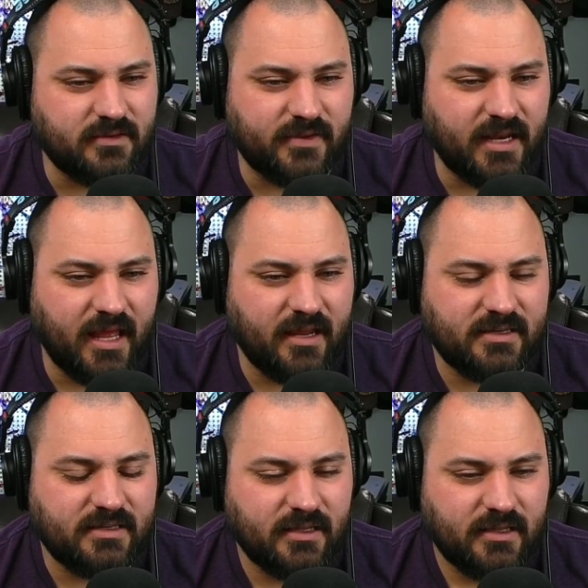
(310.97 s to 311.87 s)
it,
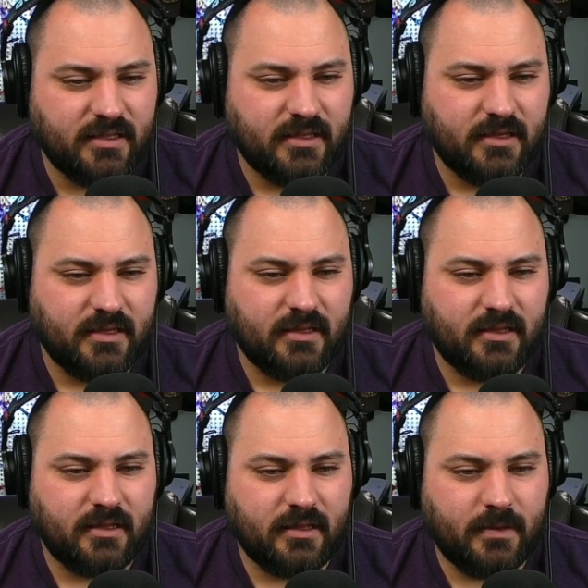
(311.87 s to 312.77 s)
and
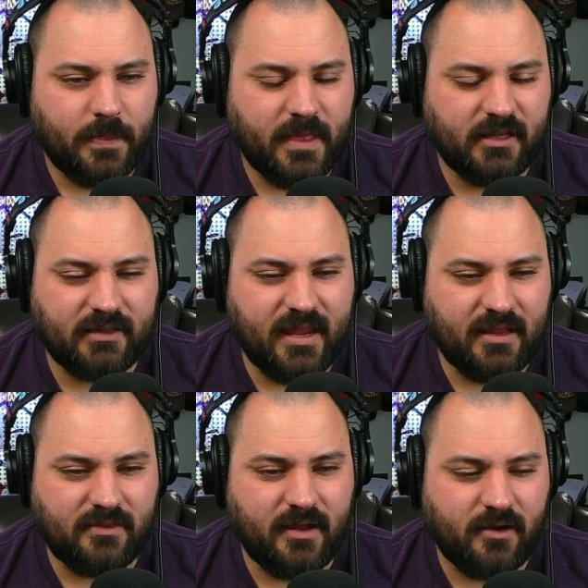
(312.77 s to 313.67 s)
in
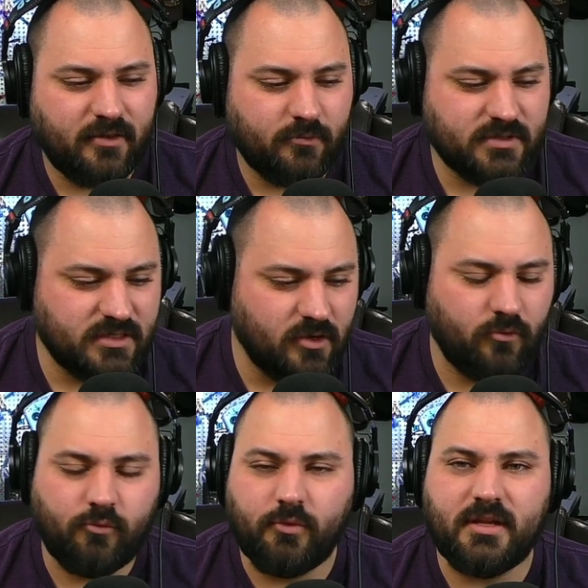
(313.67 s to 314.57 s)
laying there, there was no
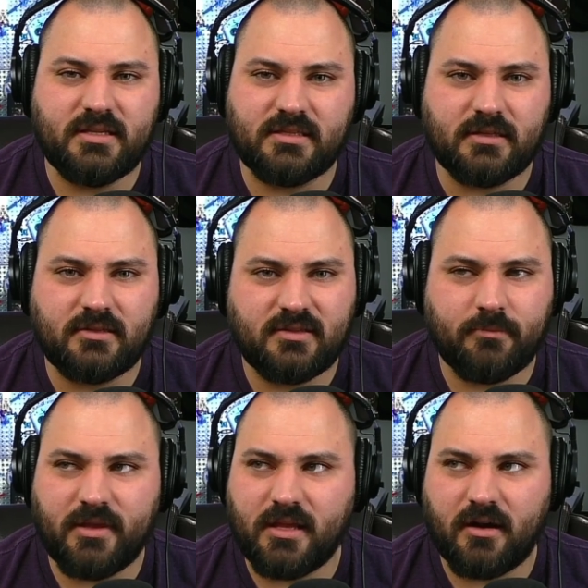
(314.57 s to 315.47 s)
reason to
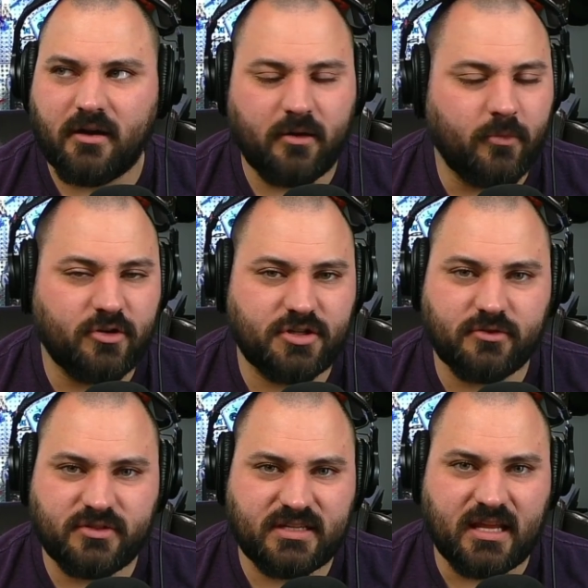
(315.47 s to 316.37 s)
be in an
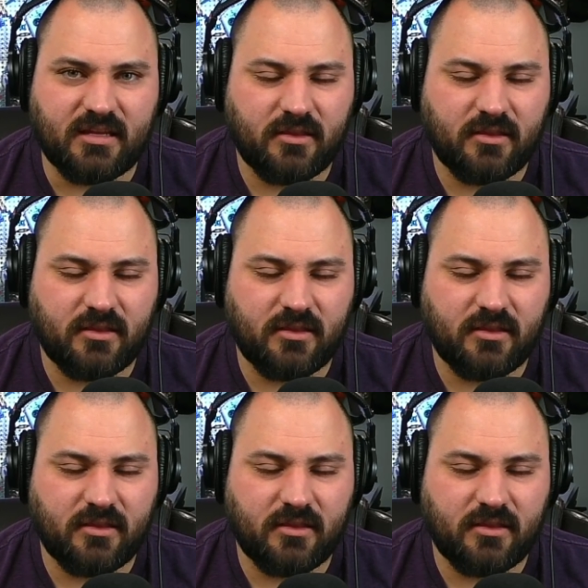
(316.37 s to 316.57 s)
emotional state.